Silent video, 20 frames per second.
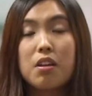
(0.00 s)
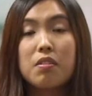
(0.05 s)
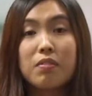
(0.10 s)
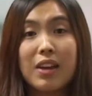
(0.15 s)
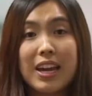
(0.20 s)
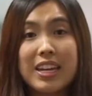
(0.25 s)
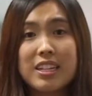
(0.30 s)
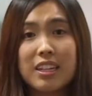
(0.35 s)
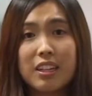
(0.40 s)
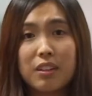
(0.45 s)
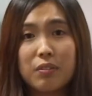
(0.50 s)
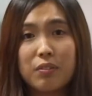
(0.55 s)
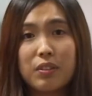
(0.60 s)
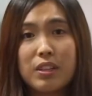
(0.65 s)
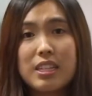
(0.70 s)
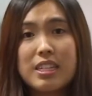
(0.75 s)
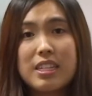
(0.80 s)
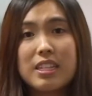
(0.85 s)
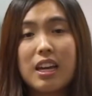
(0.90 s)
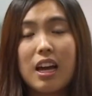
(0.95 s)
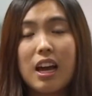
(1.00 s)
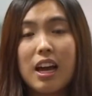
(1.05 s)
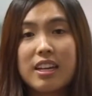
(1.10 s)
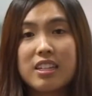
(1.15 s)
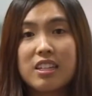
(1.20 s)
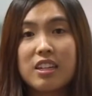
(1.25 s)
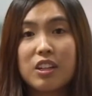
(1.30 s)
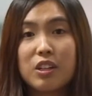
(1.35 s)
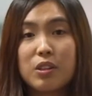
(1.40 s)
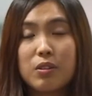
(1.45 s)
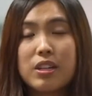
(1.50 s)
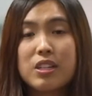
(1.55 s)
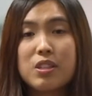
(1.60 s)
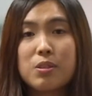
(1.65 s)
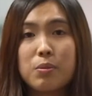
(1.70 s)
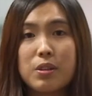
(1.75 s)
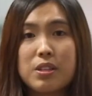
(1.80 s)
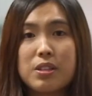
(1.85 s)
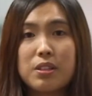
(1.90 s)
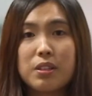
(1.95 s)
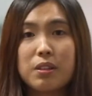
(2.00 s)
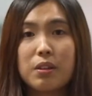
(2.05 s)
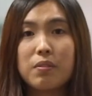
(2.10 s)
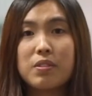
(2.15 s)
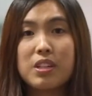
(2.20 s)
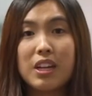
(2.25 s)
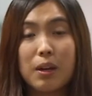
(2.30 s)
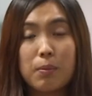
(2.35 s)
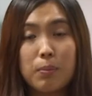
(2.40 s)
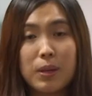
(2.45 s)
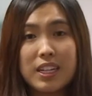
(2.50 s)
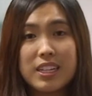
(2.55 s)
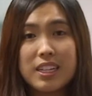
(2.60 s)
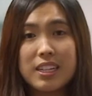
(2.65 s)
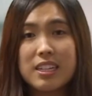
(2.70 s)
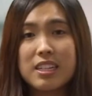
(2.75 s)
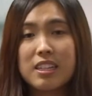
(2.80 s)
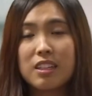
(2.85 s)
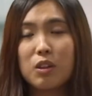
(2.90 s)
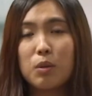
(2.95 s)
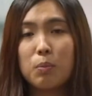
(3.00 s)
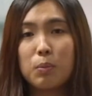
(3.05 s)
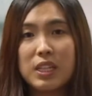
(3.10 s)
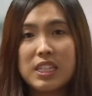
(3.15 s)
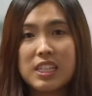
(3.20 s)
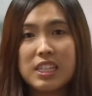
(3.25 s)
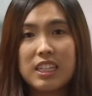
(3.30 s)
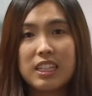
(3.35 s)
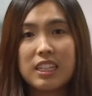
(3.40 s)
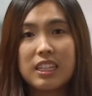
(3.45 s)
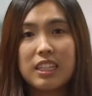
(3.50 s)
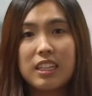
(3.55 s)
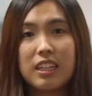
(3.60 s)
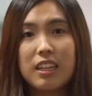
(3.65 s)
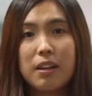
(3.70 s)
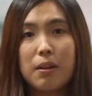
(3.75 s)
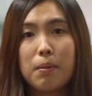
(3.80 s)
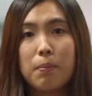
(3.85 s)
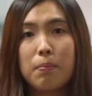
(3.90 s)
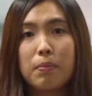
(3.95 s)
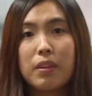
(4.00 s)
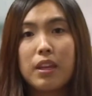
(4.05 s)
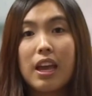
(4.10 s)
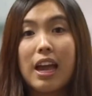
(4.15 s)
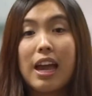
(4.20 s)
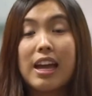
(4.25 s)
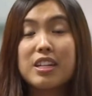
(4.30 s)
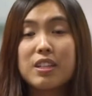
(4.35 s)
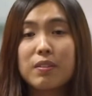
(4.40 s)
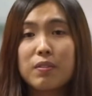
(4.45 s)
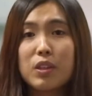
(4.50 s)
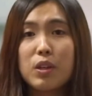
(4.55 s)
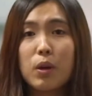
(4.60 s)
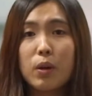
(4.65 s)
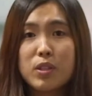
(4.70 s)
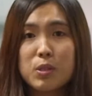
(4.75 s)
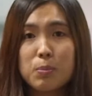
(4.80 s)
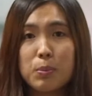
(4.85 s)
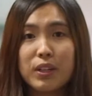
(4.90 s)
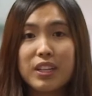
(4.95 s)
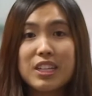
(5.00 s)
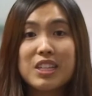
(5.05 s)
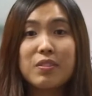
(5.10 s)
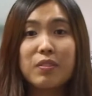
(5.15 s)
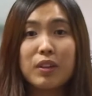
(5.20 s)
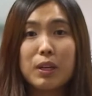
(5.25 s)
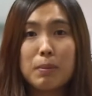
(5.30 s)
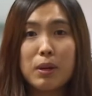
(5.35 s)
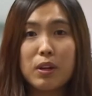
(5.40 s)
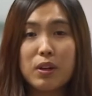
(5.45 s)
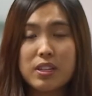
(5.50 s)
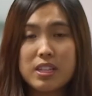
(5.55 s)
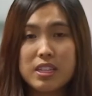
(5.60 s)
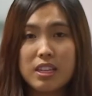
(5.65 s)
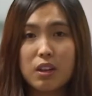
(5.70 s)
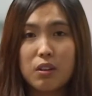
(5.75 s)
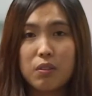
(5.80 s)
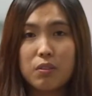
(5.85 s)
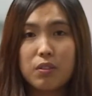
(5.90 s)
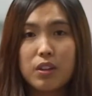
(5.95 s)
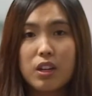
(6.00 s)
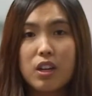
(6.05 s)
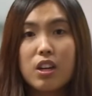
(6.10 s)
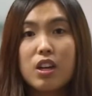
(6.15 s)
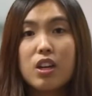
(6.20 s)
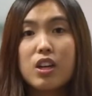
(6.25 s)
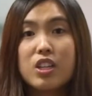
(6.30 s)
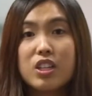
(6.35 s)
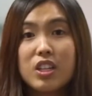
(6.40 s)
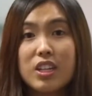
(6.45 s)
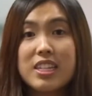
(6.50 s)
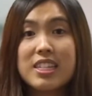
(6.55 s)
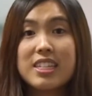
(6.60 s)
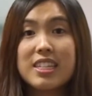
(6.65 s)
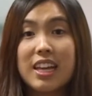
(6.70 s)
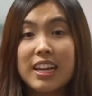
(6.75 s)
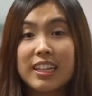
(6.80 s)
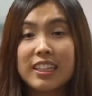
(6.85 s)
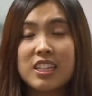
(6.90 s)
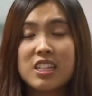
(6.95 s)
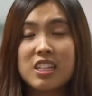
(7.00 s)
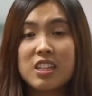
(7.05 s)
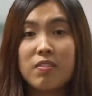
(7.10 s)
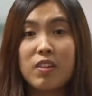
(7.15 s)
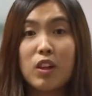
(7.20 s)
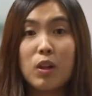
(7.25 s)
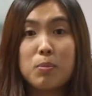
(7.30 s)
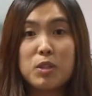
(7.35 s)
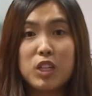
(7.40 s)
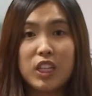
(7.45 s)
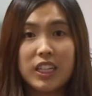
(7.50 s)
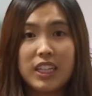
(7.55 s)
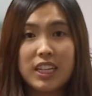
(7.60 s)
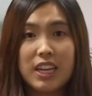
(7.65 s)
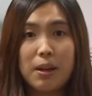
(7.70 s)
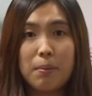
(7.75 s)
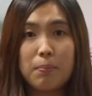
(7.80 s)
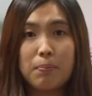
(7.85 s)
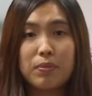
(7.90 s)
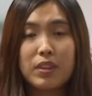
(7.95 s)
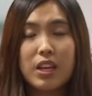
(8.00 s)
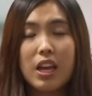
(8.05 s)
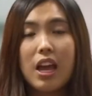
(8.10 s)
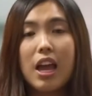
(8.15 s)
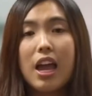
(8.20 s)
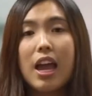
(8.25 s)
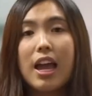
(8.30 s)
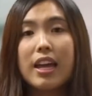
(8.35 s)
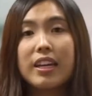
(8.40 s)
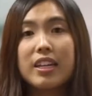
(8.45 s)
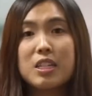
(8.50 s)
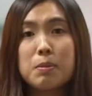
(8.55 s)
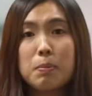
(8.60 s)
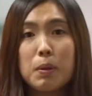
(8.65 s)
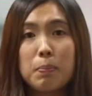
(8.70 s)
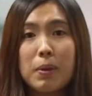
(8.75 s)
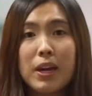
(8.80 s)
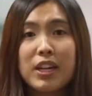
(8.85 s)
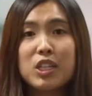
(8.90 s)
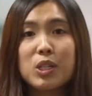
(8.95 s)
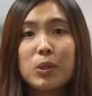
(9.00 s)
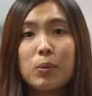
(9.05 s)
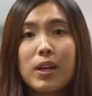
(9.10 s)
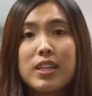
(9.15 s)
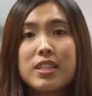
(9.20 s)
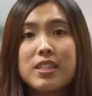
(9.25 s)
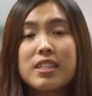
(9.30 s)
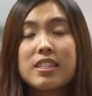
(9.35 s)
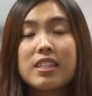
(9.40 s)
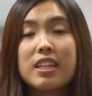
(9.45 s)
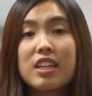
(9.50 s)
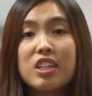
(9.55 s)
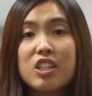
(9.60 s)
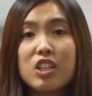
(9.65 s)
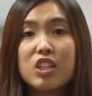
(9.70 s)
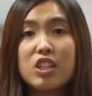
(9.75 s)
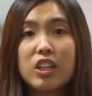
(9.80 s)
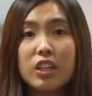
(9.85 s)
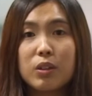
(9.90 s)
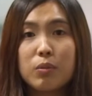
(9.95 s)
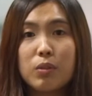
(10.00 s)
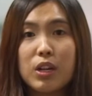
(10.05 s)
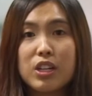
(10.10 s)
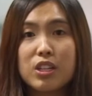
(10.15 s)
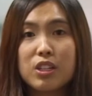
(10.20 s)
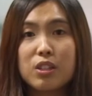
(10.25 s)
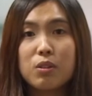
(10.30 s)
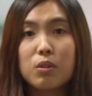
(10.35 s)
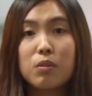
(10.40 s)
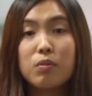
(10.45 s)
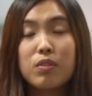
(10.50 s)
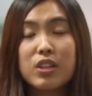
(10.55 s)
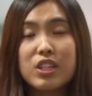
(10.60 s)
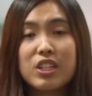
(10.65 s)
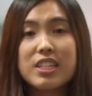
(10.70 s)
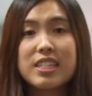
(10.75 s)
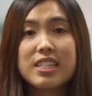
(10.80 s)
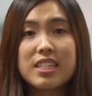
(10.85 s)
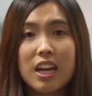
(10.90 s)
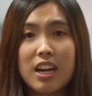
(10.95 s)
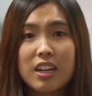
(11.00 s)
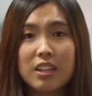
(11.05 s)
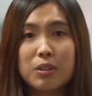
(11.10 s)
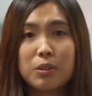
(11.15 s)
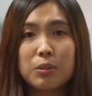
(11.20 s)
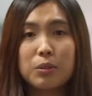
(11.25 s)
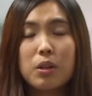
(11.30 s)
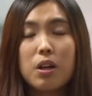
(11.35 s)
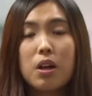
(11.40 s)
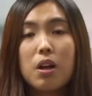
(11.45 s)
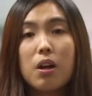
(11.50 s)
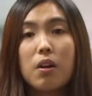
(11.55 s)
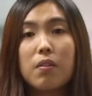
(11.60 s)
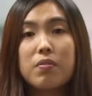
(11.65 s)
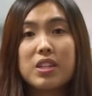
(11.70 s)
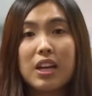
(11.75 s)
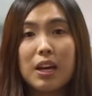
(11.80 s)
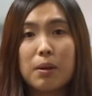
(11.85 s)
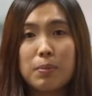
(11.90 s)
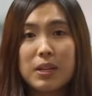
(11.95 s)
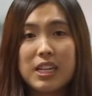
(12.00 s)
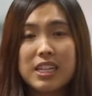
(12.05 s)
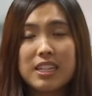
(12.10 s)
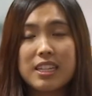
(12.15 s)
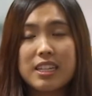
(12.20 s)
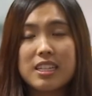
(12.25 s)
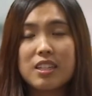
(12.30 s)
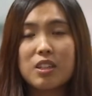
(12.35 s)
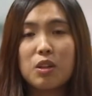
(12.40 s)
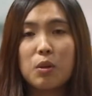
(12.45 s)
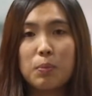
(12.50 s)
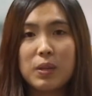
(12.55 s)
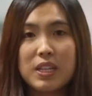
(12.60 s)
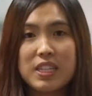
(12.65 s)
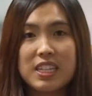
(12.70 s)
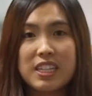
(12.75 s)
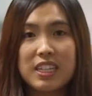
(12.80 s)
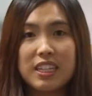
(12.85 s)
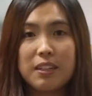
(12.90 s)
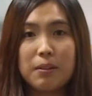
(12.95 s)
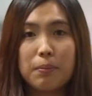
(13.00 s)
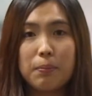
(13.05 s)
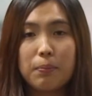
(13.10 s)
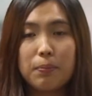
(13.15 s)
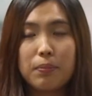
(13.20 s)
Fat infants are at an increased risk of diabetes and obesity. And if the offspring is female herself, she is likely to develop GDM, and this perpetuates this intergenerational vicious cycle of diabetes and obesity.